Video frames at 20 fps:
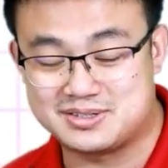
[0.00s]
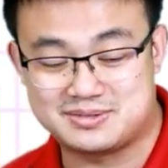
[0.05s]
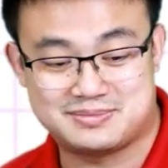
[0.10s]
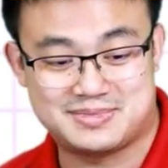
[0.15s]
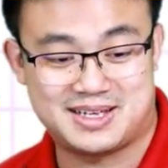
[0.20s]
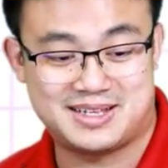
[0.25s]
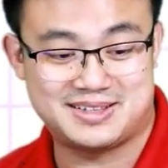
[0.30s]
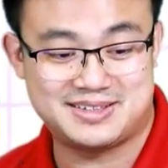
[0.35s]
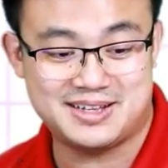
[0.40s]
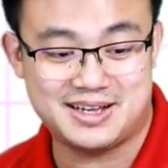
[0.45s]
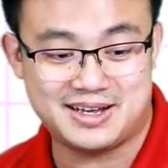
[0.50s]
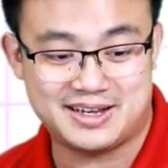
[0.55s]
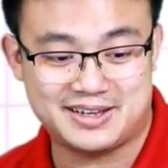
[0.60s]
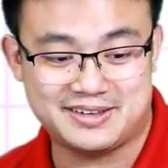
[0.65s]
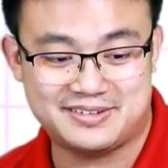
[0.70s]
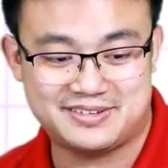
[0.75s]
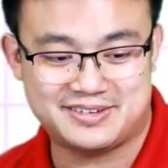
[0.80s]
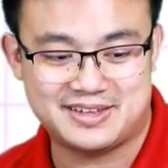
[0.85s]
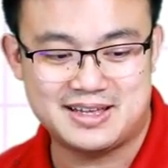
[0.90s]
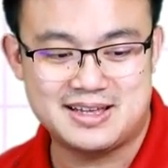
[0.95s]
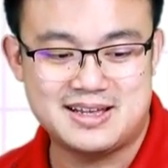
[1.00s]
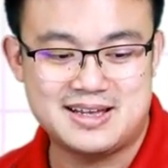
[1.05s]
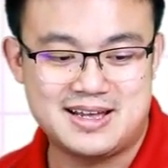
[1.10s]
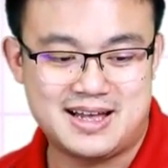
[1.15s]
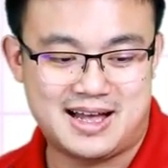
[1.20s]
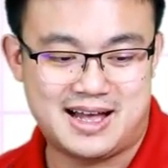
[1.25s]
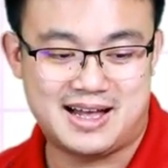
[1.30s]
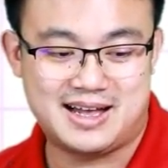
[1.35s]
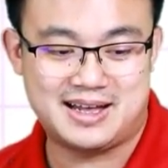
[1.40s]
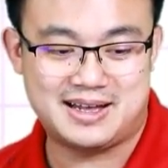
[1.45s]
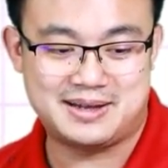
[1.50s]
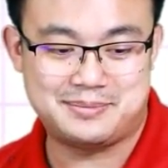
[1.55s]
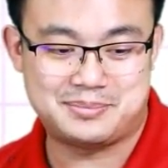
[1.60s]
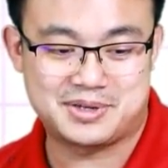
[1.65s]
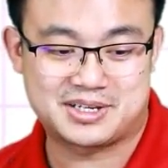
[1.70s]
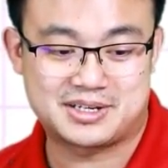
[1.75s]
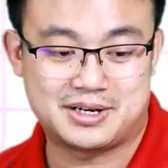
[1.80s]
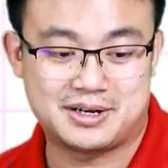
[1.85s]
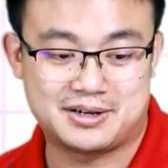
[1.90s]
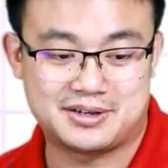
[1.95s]
nice,
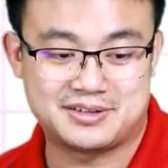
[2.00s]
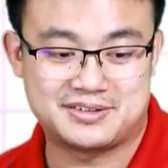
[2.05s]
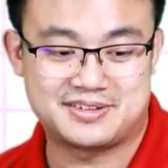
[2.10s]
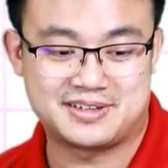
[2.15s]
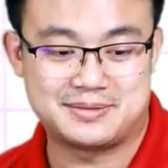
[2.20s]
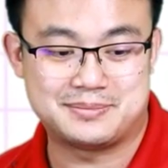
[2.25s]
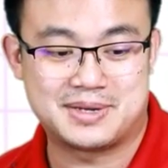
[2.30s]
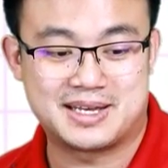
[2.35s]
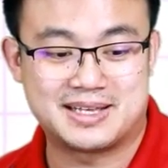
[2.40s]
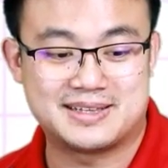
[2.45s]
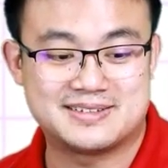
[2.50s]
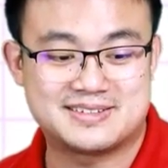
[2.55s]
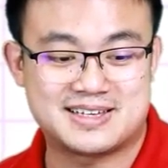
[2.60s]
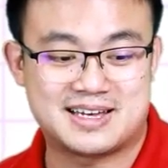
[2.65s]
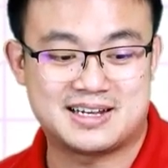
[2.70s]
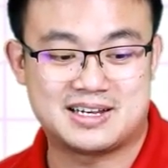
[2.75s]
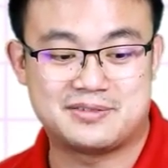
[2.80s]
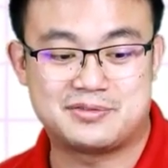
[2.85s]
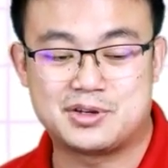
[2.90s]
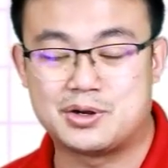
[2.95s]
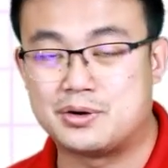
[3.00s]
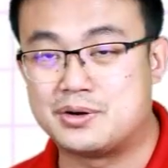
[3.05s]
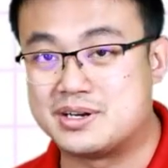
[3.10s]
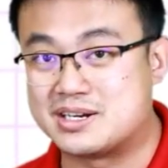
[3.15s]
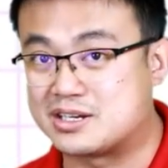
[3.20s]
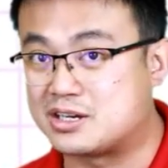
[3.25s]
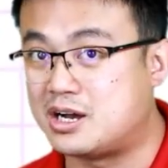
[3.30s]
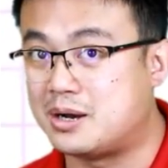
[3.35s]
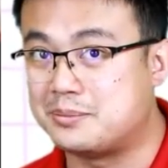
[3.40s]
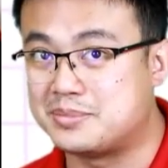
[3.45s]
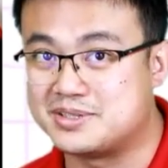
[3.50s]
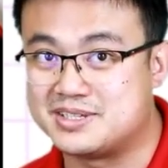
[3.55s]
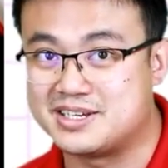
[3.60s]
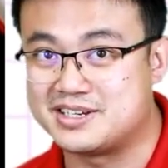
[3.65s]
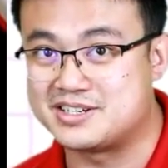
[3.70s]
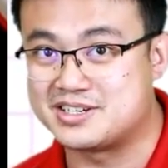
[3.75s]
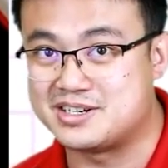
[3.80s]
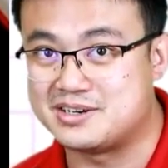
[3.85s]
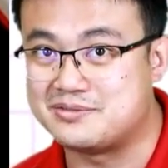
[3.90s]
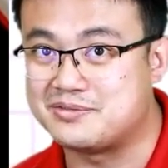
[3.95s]
because it means that if you're in a
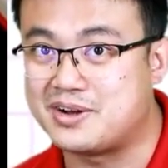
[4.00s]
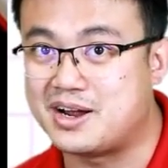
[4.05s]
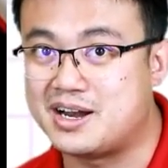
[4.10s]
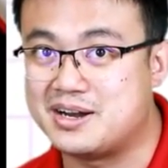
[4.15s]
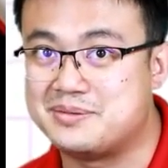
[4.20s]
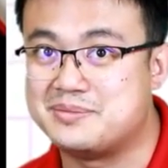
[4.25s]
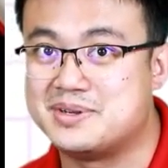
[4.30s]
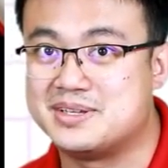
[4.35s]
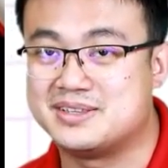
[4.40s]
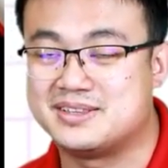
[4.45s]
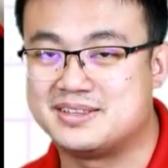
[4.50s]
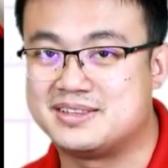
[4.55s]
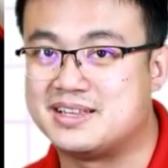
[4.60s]
competition environment,